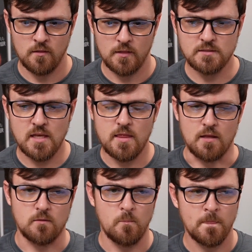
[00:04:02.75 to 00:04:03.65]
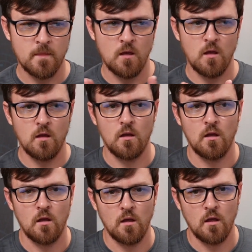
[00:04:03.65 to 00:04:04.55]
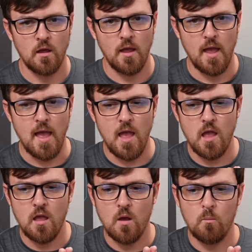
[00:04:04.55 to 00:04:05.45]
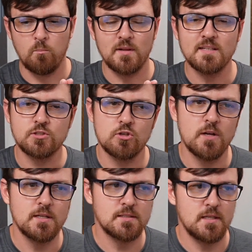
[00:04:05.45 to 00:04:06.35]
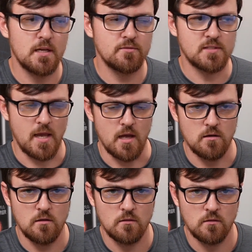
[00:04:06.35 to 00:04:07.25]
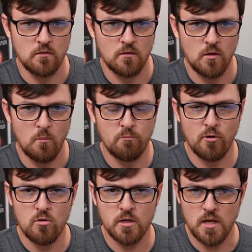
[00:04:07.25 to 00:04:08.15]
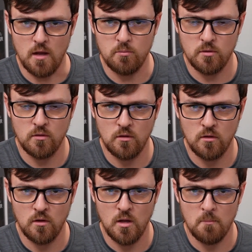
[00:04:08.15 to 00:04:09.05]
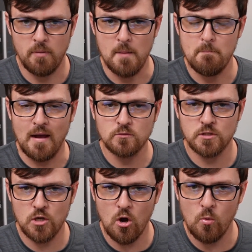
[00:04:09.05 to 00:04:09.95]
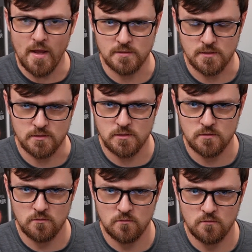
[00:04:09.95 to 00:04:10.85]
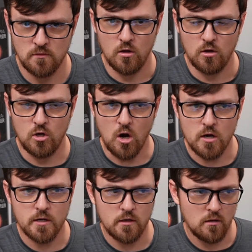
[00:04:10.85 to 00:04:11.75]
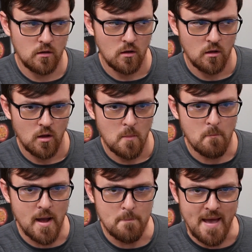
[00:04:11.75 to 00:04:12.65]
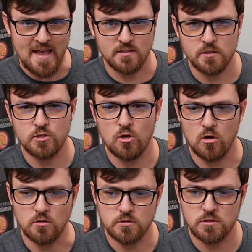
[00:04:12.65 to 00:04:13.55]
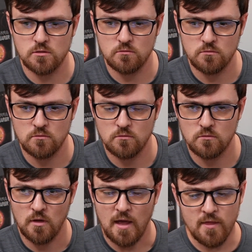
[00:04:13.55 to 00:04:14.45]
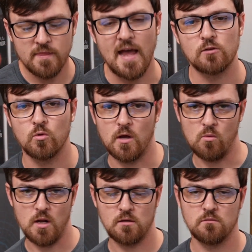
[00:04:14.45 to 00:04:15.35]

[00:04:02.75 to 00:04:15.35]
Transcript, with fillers: Let's say this: a blistering sea of sand broken up by mountain oasis guarded by masked cults. I think that's what I want.